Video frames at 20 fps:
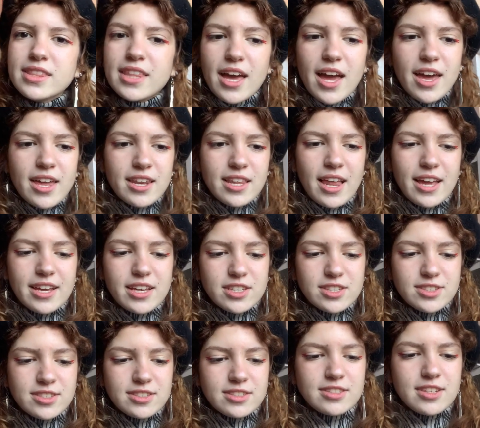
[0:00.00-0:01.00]
that like
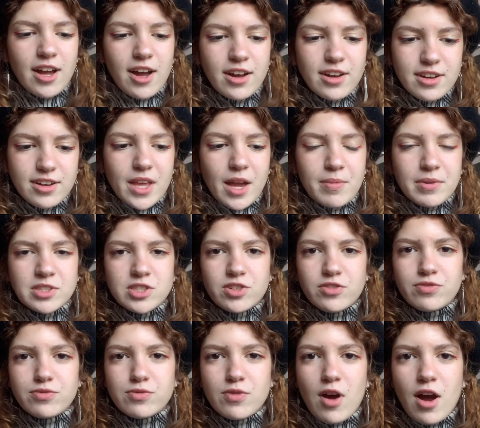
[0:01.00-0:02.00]
stuck a bunch of
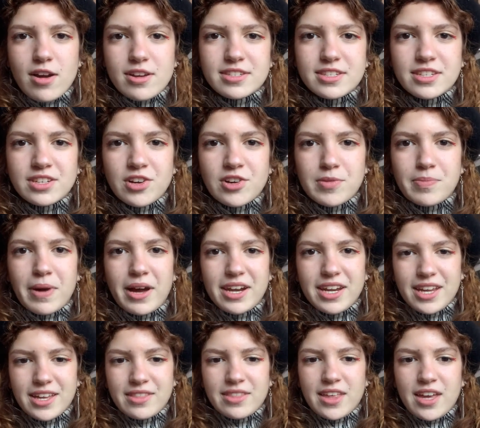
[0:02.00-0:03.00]
rocks in her body
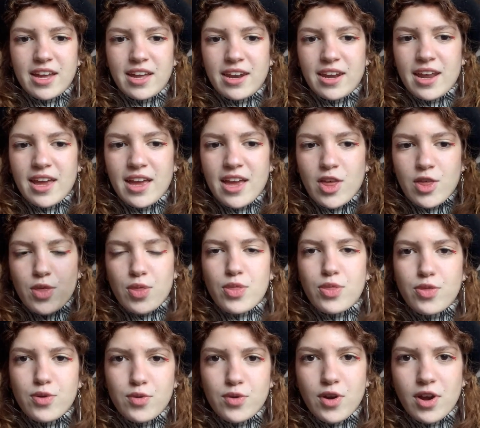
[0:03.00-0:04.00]
and then
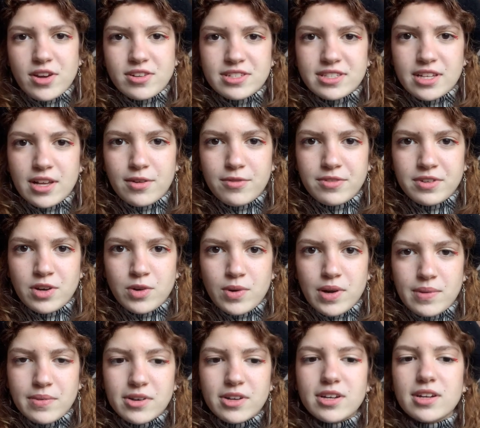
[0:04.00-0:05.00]
threw herself in a
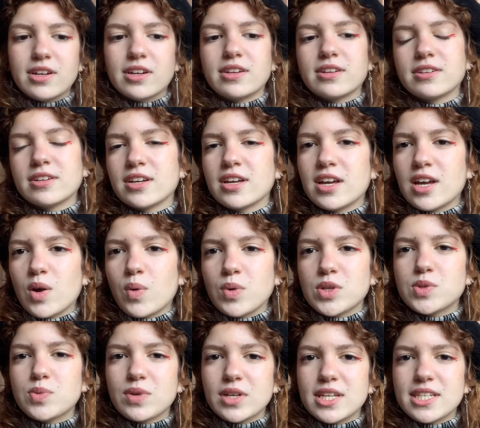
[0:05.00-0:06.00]
river.
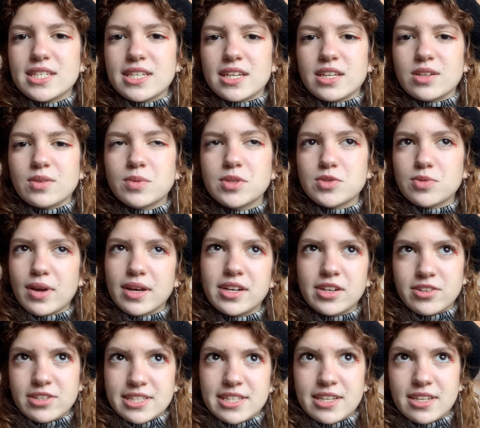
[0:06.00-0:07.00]
Which one is it? Which writer
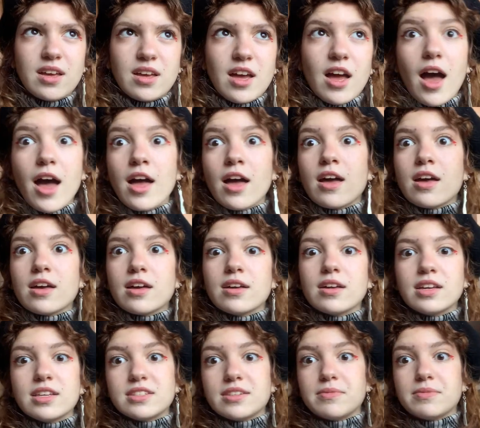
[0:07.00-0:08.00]
is it? Ah,
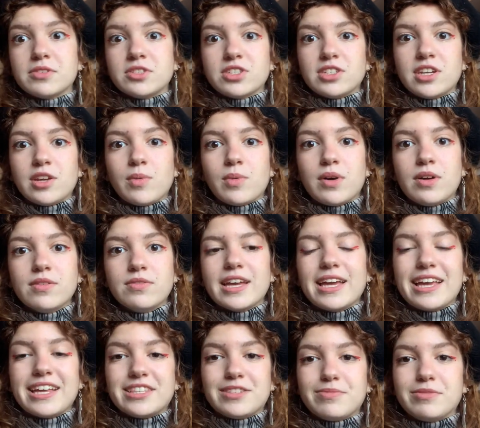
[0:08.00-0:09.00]
Is it Virginia Woolf?
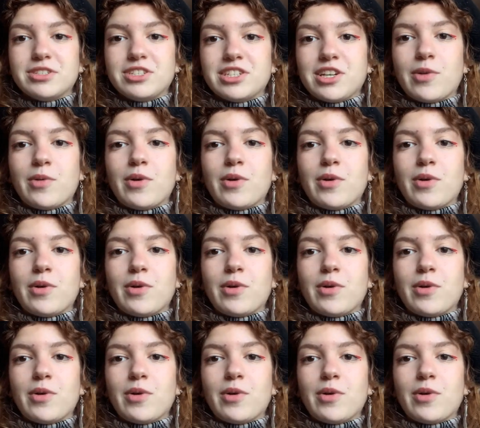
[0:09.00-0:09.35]
It's Virginia